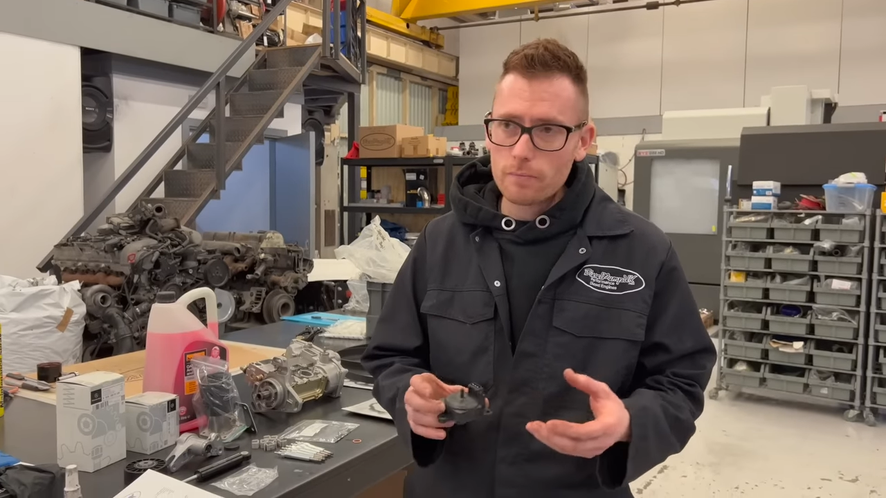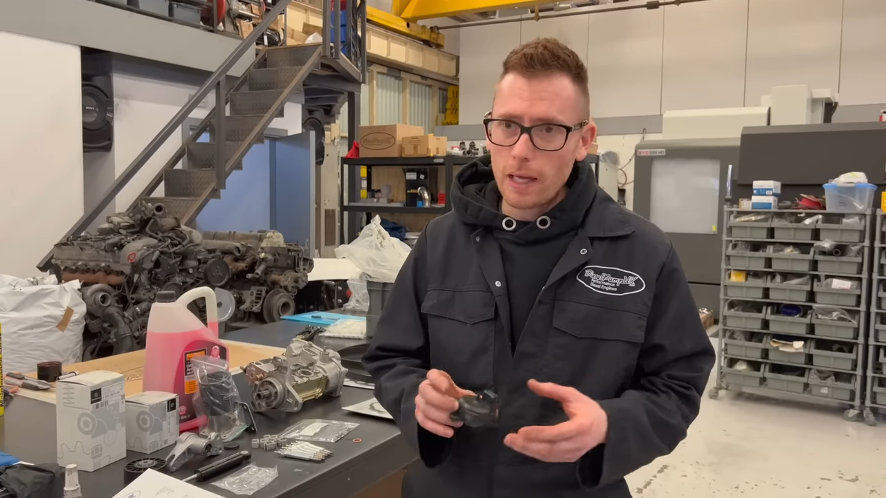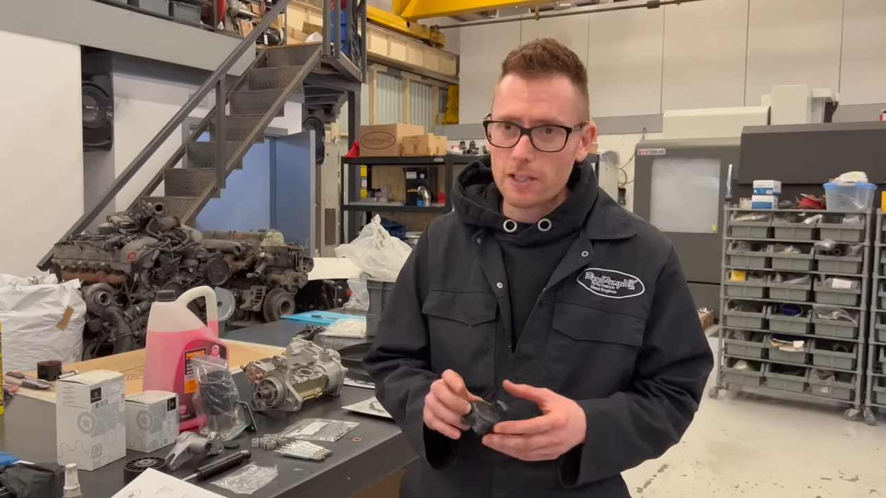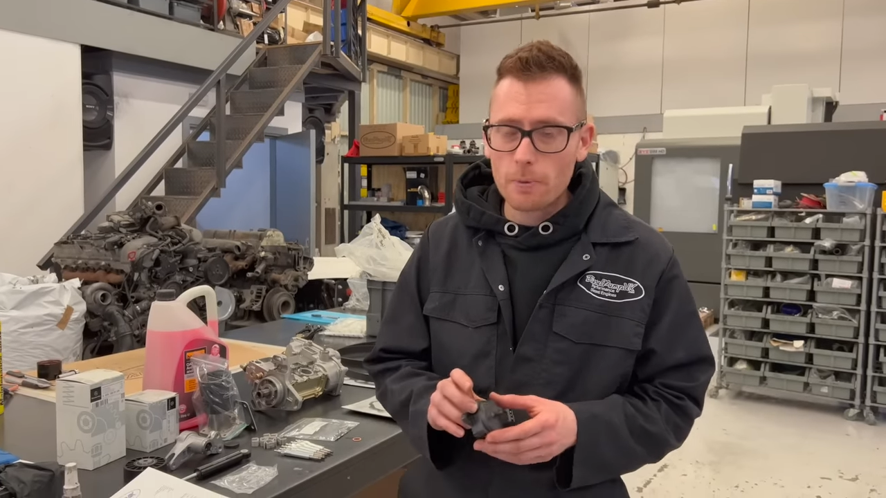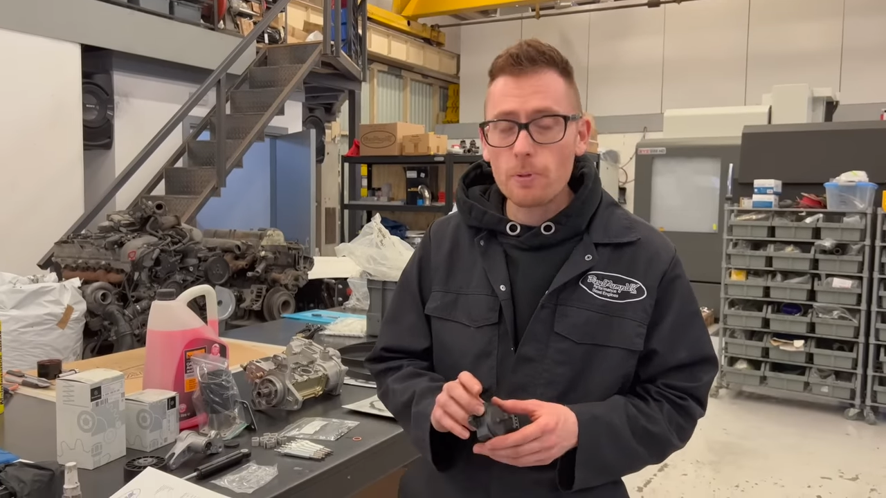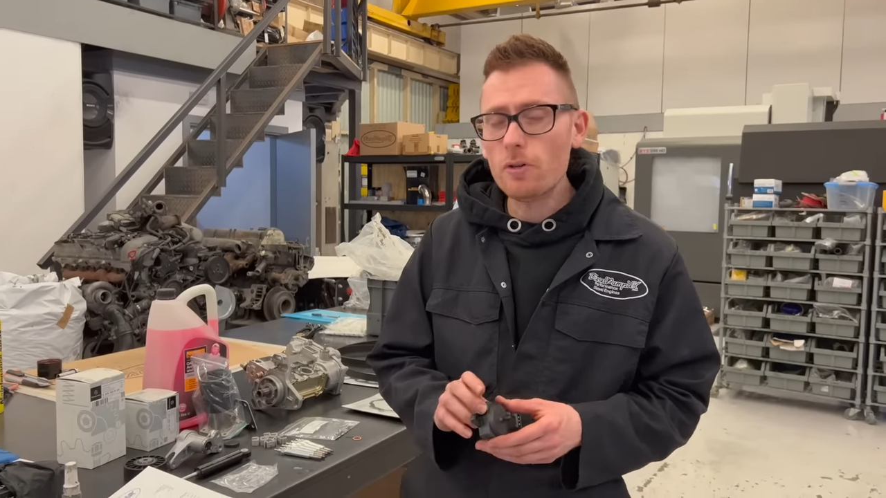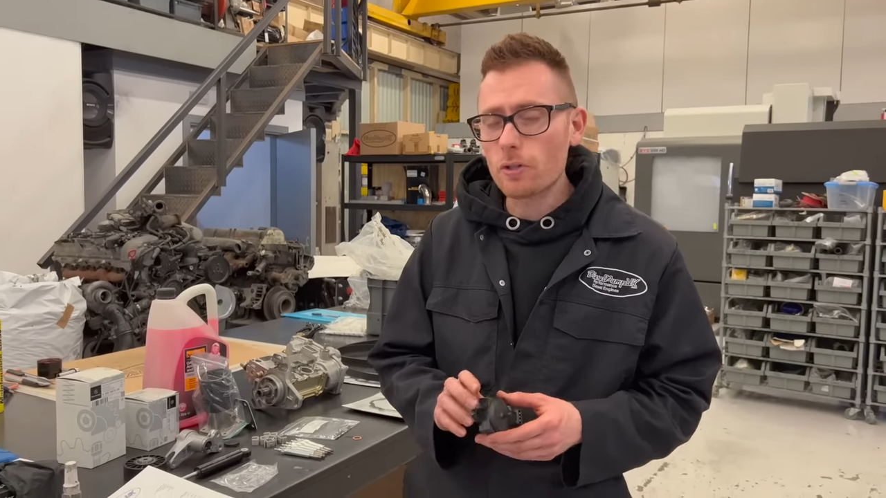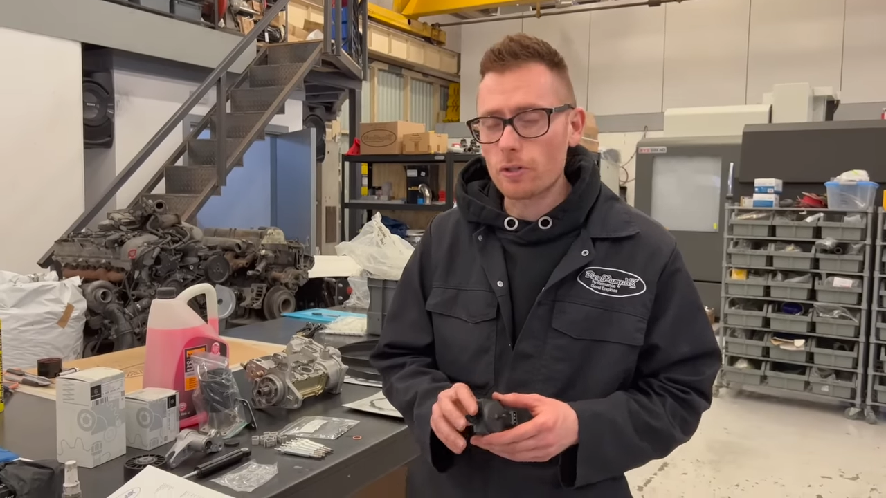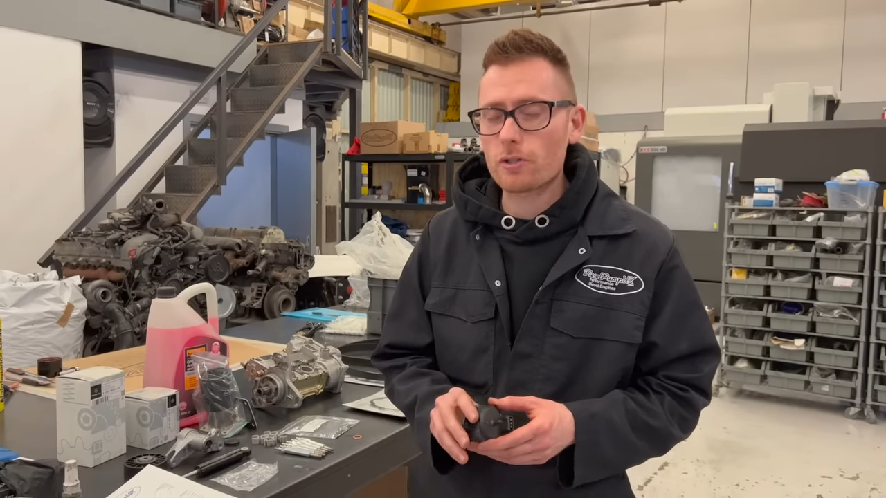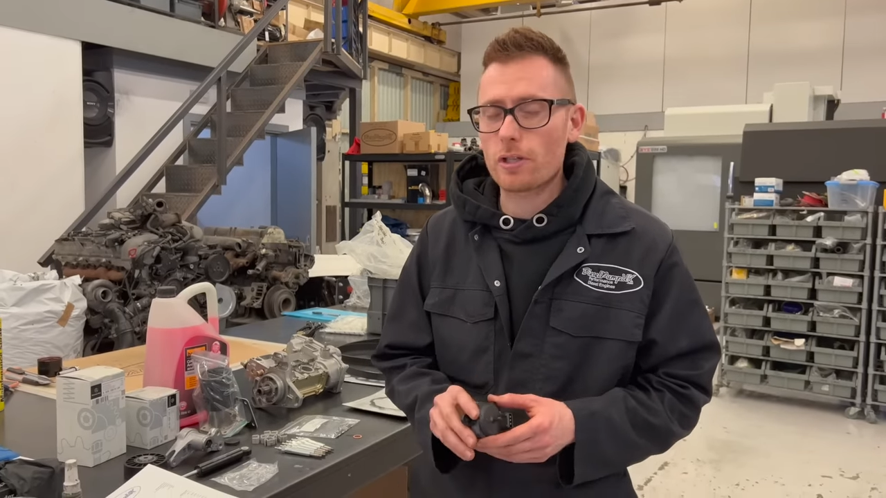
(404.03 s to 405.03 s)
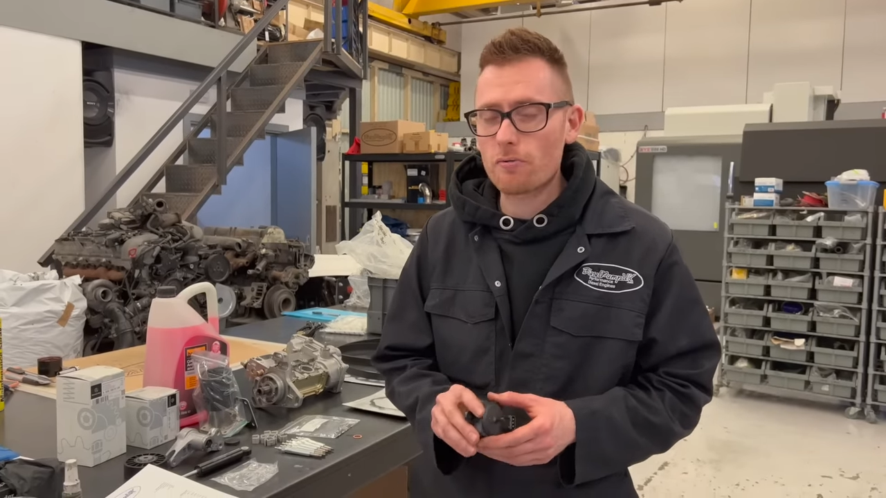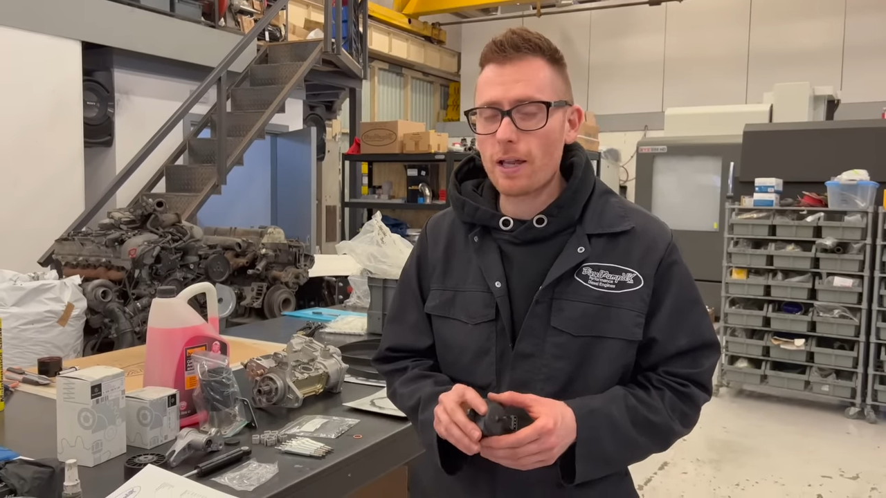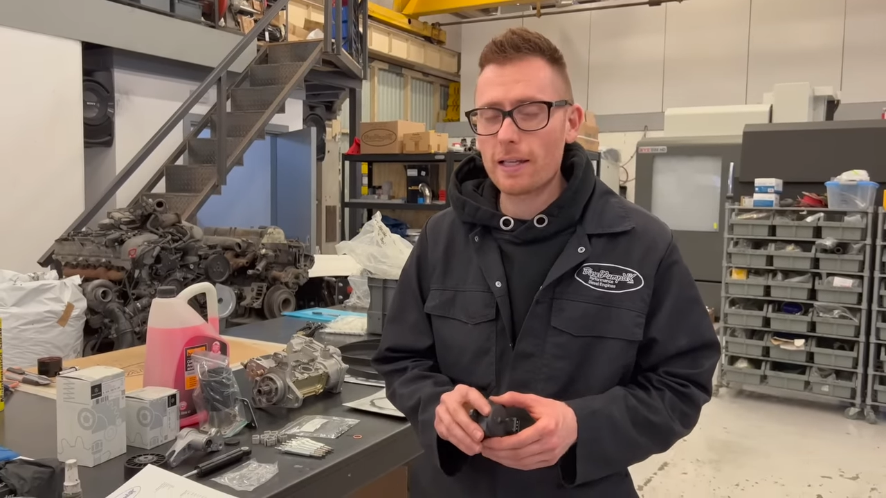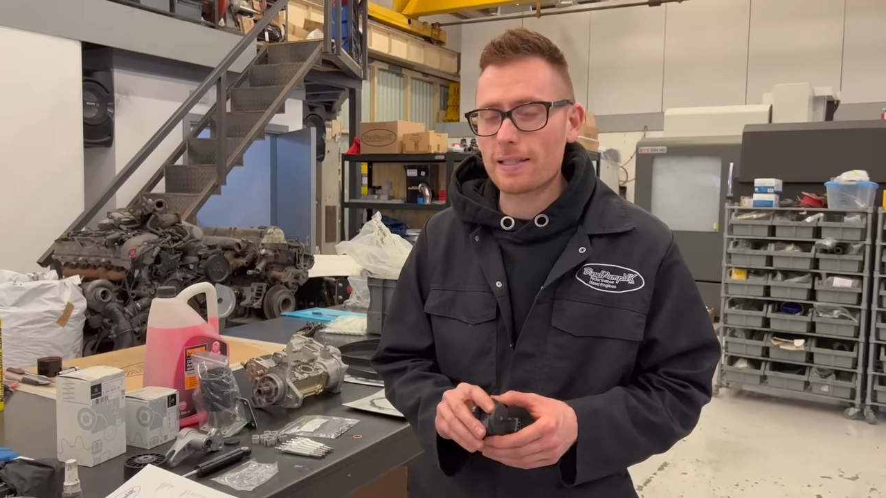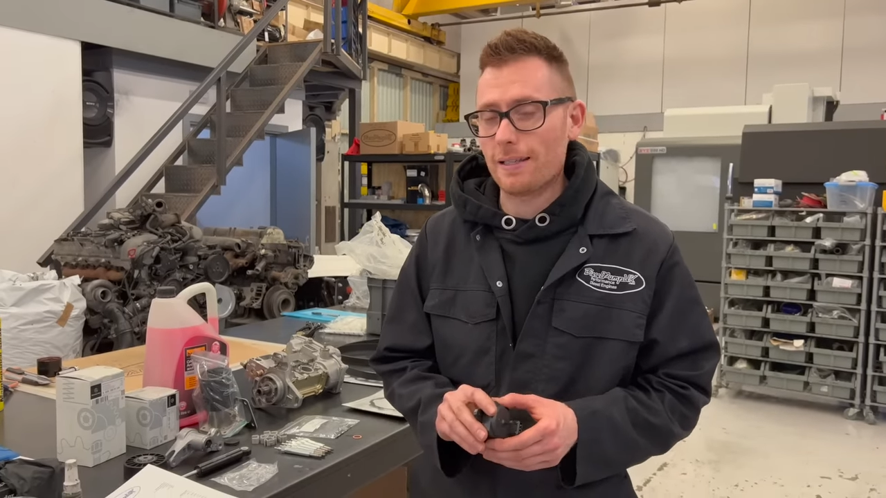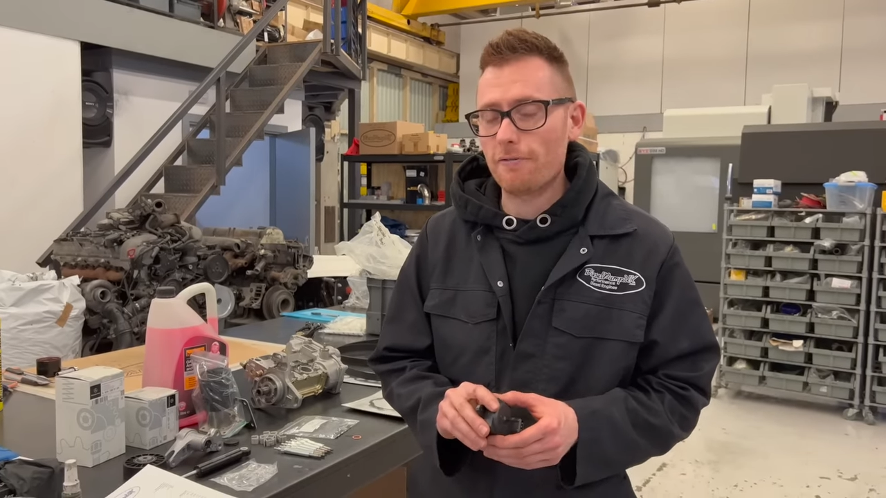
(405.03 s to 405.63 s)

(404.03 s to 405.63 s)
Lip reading: I suppose, in reality,